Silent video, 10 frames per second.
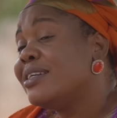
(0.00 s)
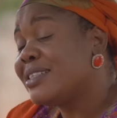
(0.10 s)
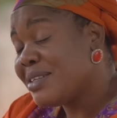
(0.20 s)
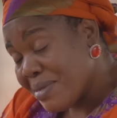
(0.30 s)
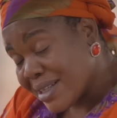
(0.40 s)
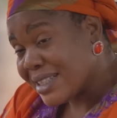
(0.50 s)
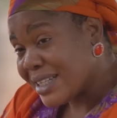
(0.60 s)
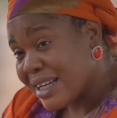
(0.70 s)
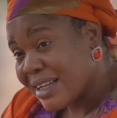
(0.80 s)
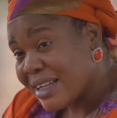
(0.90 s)
You see,
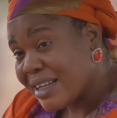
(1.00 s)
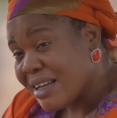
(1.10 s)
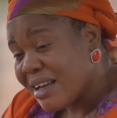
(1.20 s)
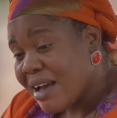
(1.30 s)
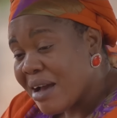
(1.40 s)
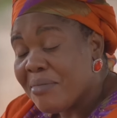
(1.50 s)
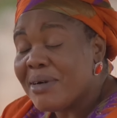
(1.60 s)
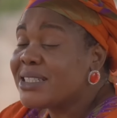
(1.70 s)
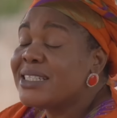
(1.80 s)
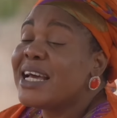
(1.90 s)
Martina
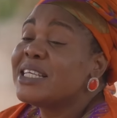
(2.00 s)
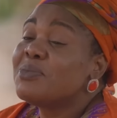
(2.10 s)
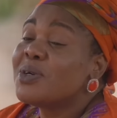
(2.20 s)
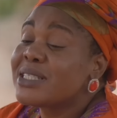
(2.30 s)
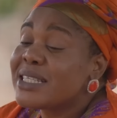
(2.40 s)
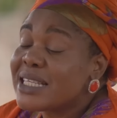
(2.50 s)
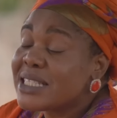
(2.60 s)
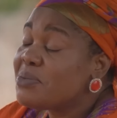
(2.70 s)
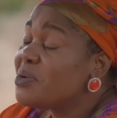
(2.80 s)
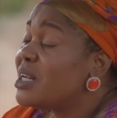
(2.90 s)
is more
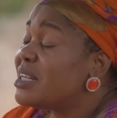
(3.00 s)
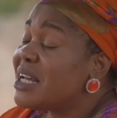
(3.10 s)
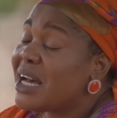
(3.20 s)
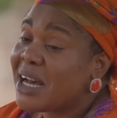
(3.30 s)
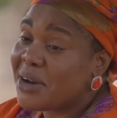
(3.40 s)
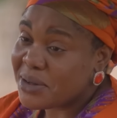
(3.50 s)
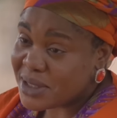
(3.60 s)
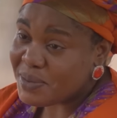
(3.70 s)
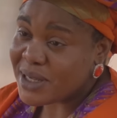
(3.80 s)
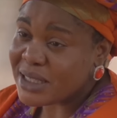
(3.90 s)
sensible than that her
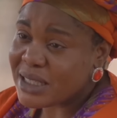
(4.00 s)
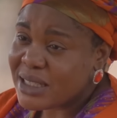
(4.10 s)
husband.